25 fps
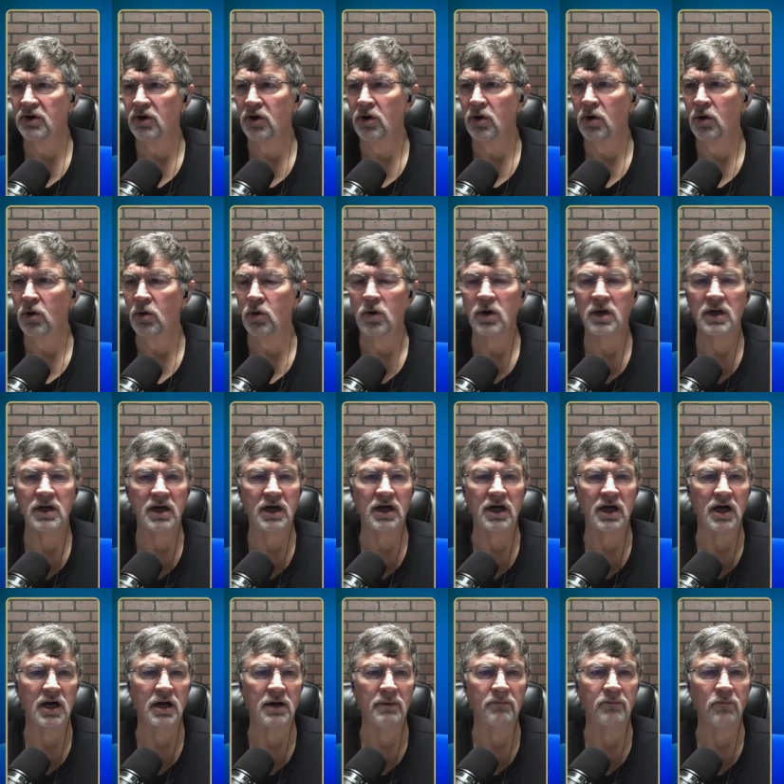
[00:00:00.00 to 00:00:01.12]
So
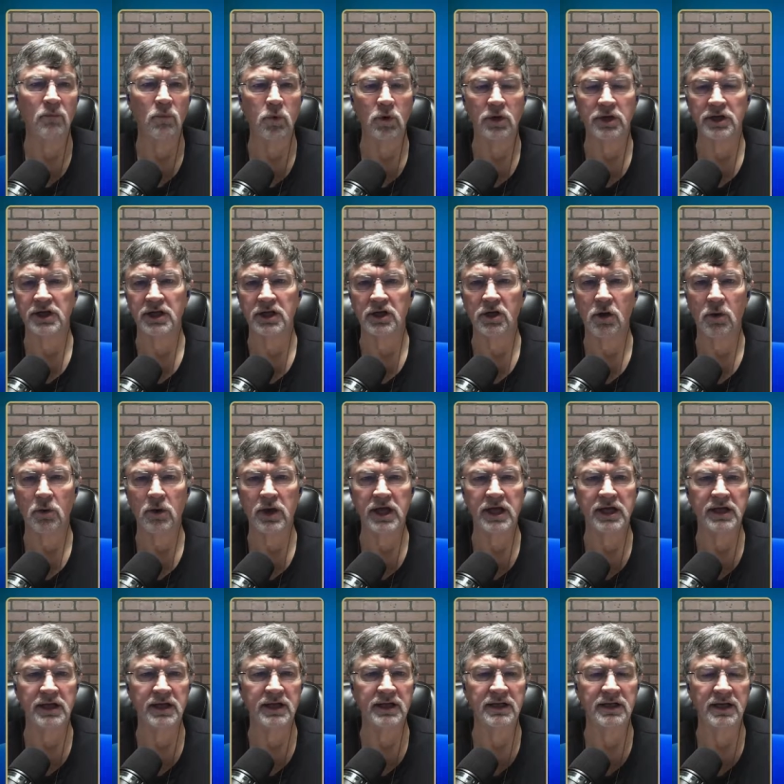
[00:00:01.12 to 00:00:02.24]
we're going to
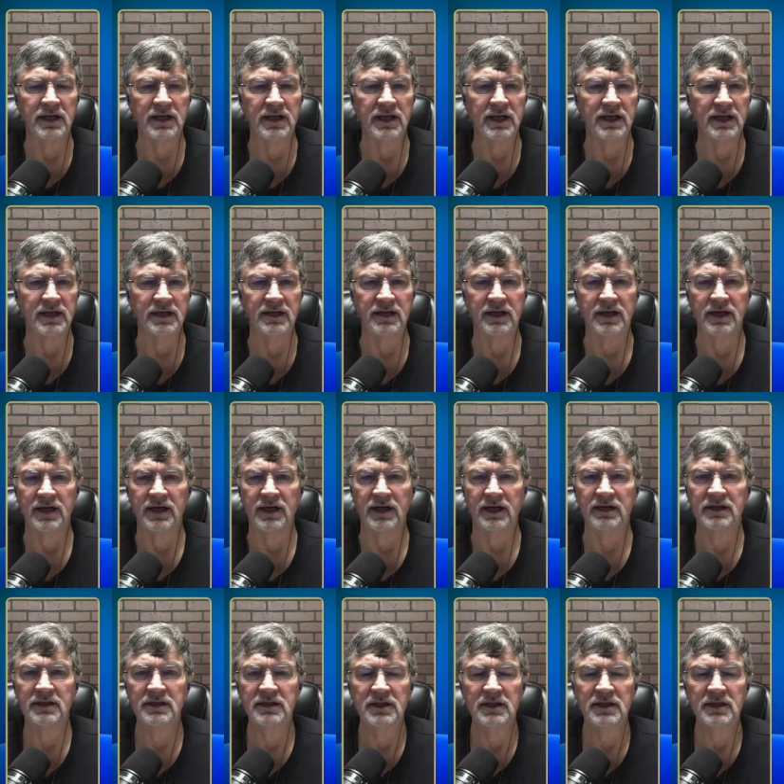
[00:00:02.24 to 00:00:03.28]
go in and